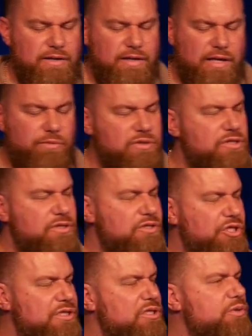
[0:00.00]
he was
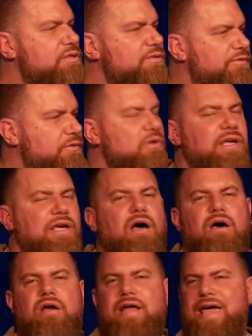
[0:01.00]
Jesus was fully God